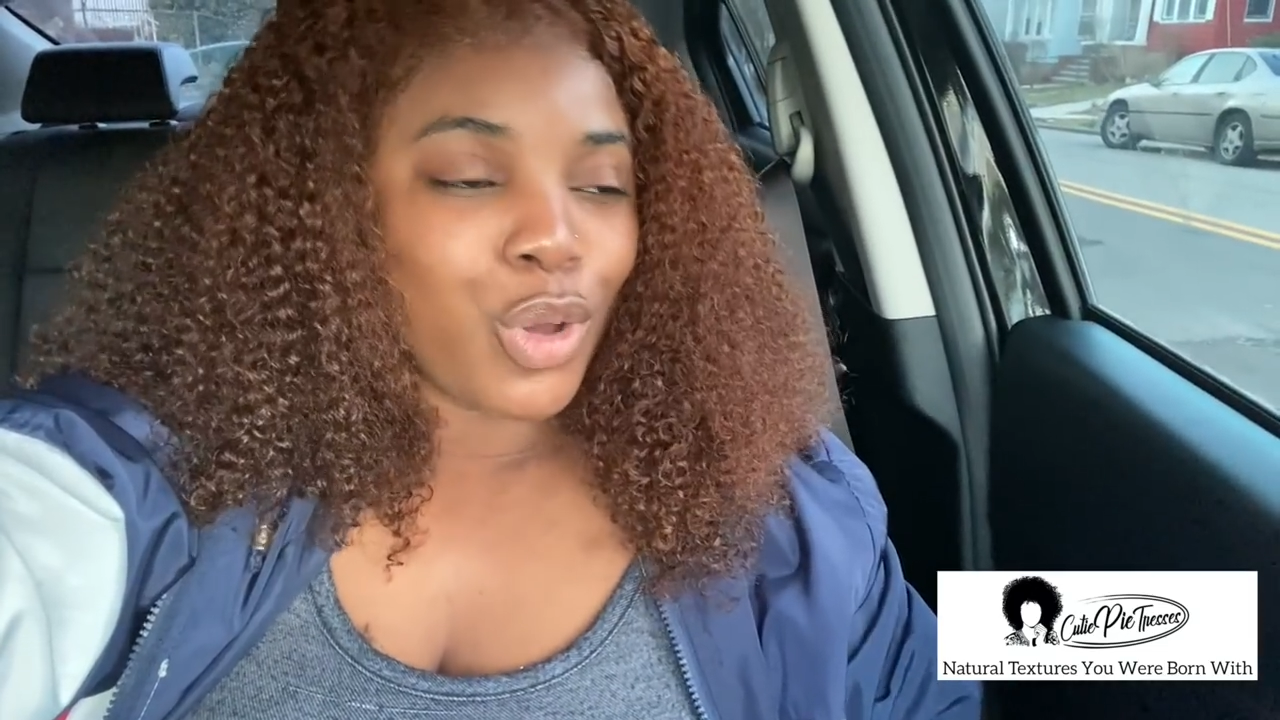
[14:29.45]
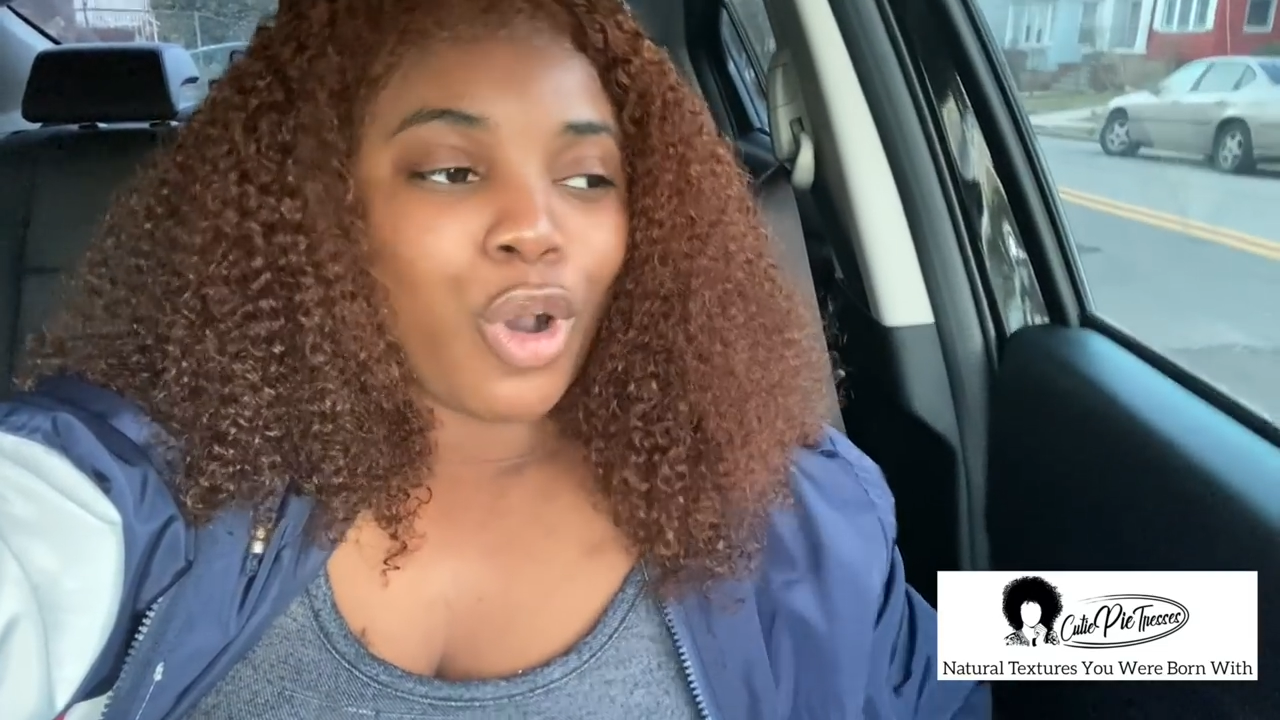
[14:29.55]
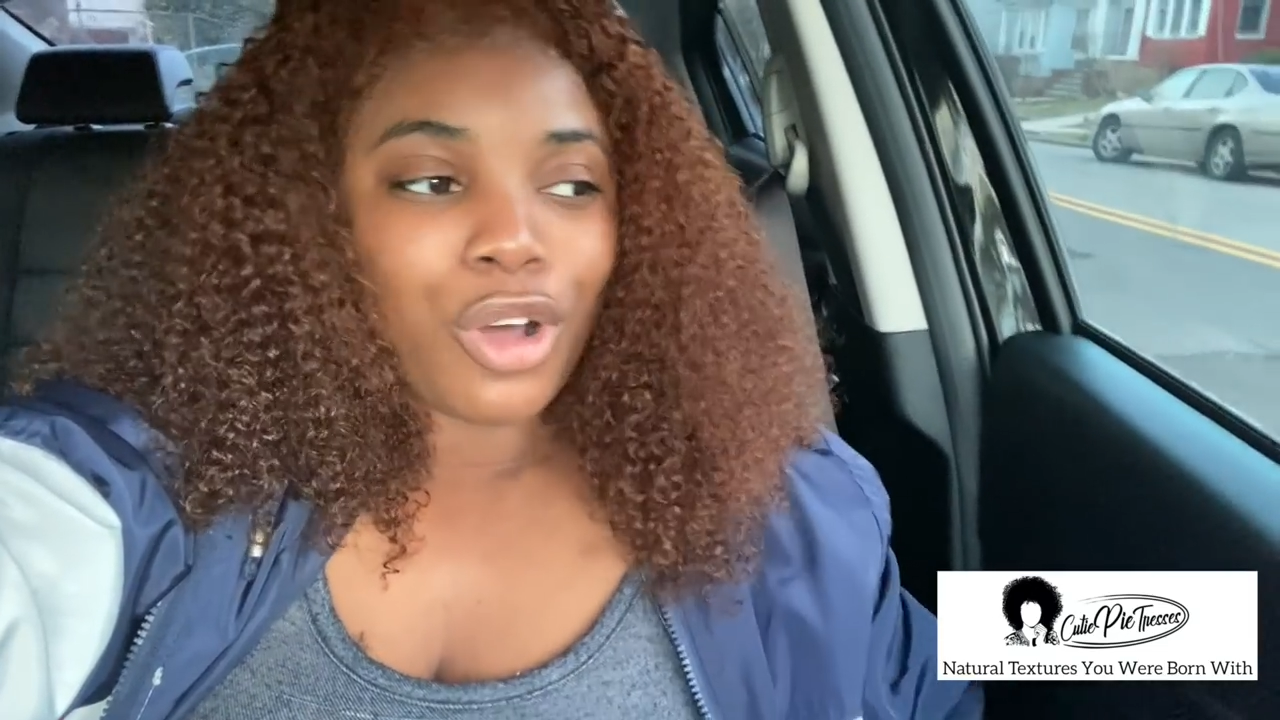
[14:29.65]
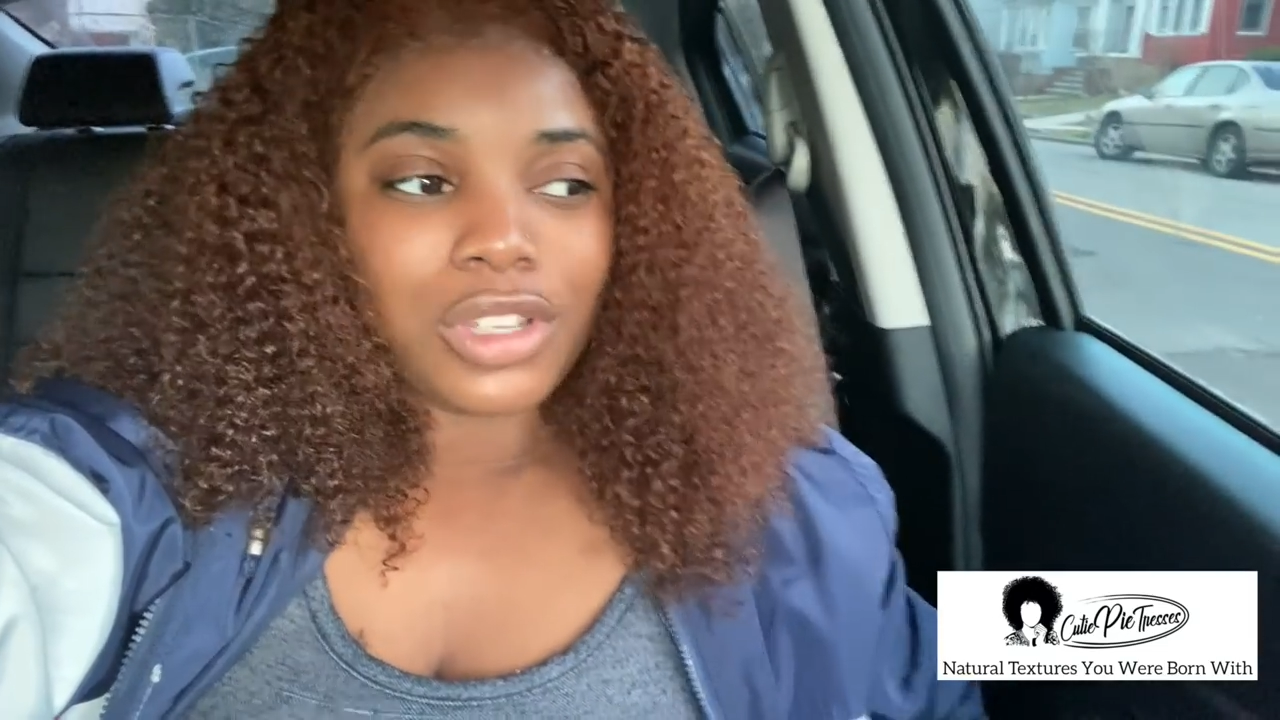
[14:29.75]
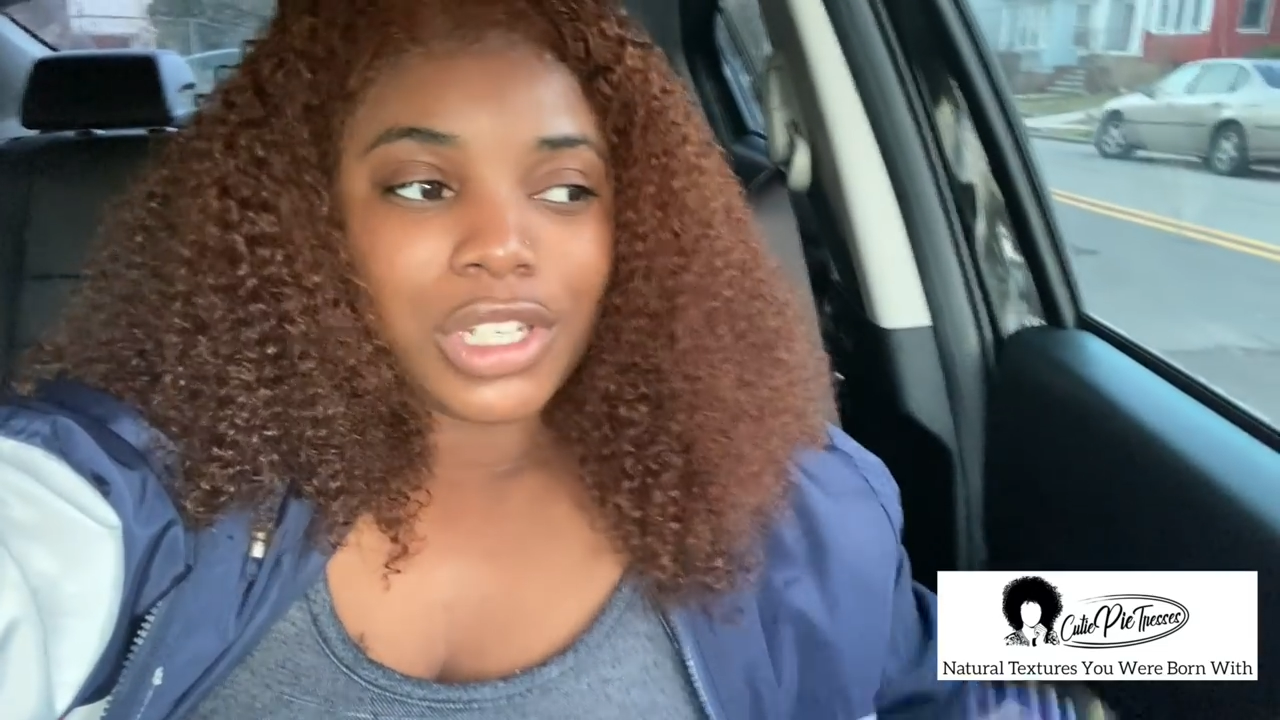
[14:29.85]

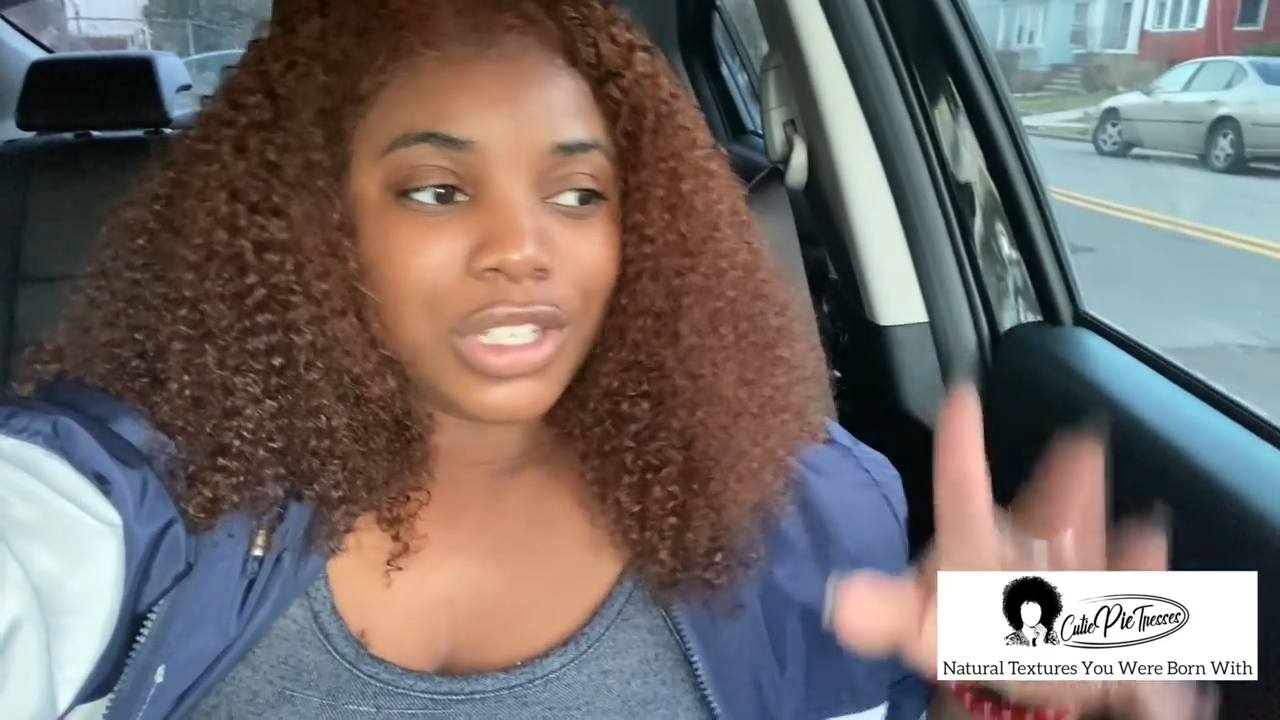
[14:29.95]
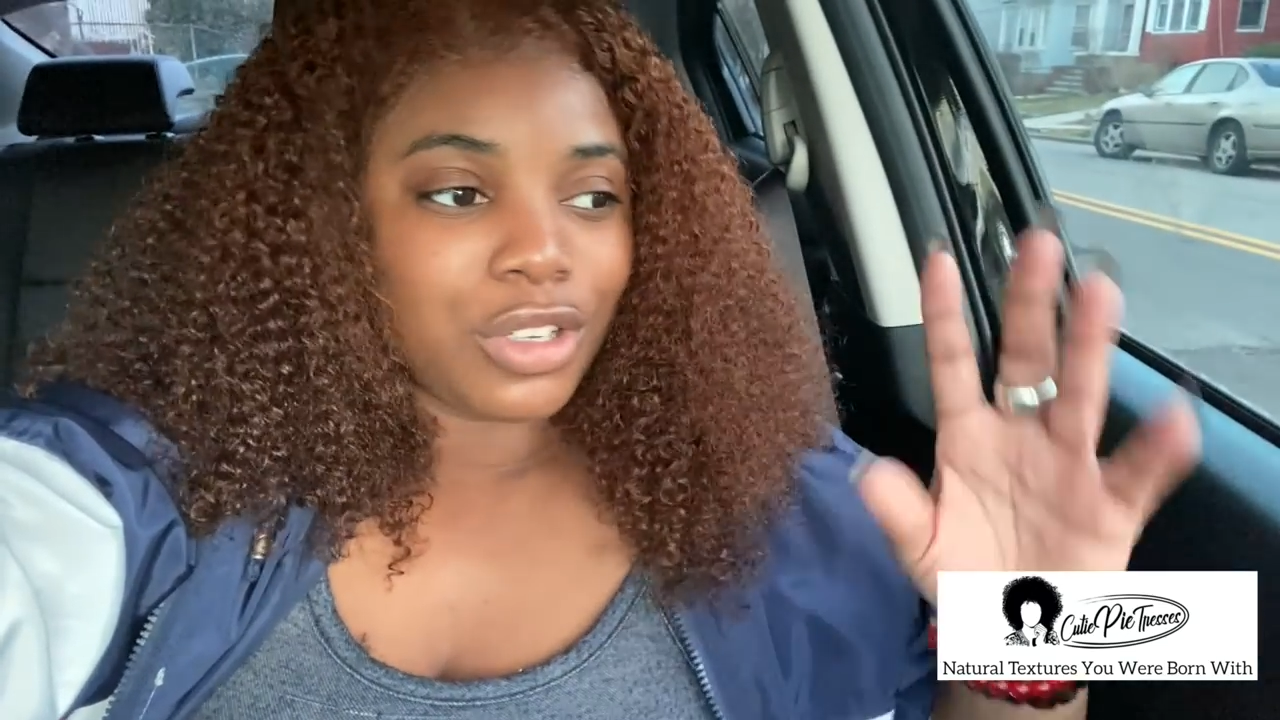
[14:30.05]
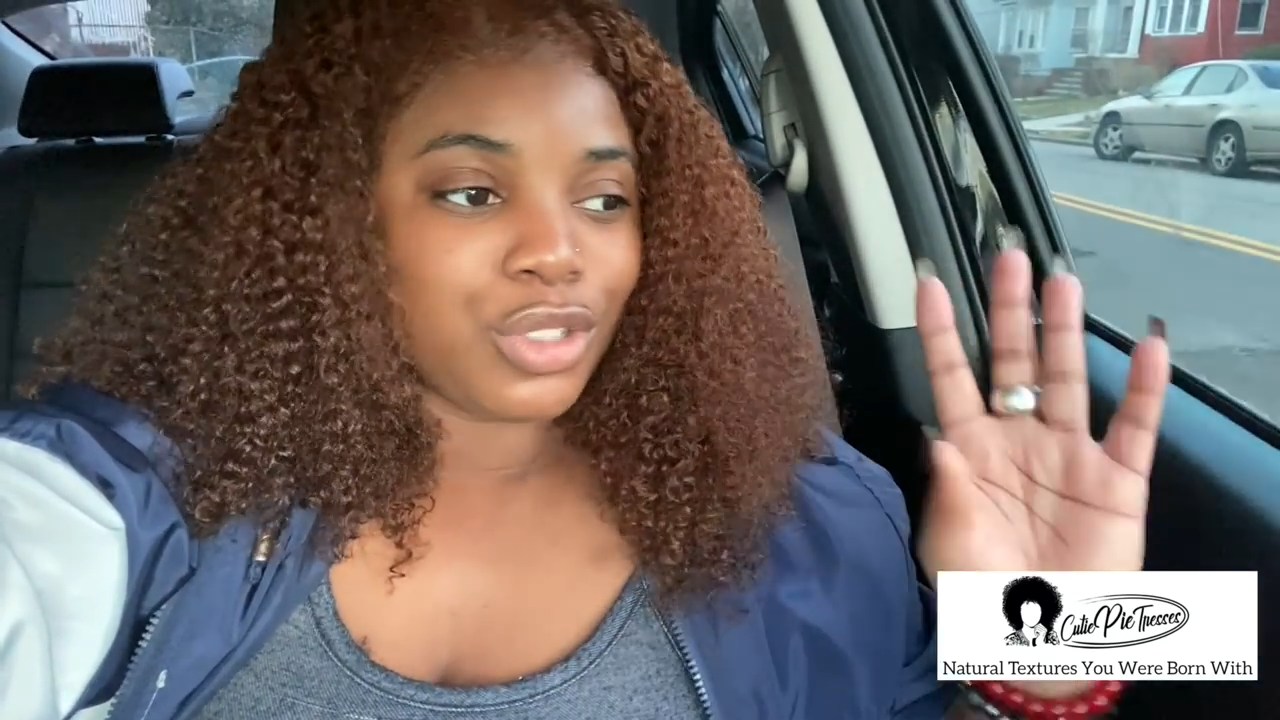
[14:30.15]
all the details